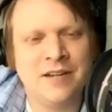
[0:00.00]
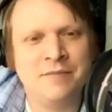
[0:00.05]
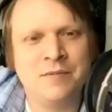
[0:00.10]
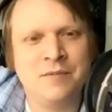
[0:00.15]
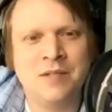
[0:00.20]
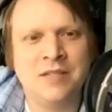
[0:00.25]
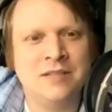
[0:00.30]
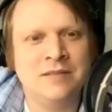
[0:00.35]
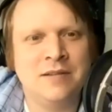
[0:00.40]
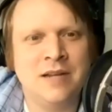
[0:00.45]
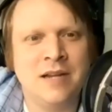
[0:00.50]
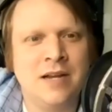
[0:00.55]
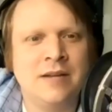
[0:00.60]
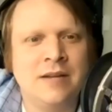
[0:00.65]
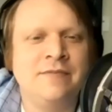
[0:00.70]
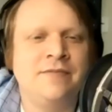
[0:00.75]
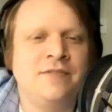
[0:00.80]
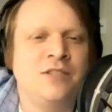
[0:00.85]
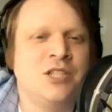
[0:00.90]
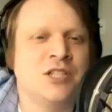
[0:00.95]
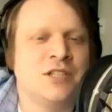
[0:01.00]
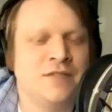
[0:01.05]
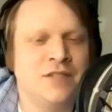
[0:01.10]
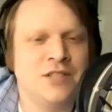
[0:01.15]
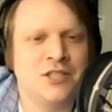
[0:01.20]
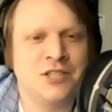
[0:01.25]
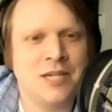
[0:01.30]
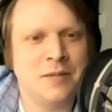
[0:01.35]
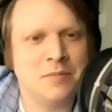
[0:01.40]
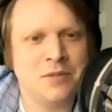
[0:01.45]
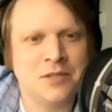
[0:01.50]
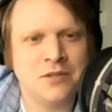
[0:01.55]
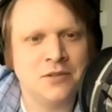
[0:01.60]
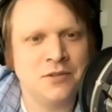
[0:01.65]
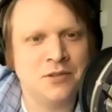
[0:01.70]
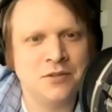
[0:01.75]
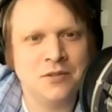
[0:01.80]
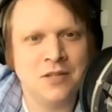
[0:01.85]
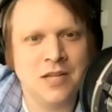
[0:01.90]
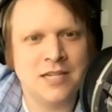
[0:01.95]
I mean, I've just finished
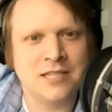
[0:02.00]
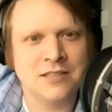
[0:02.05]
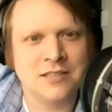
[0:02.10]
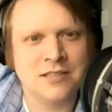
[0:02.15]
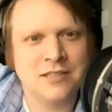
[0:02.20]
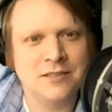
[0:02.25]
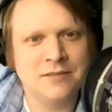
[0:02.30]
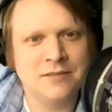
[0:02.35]
episode 2 last night.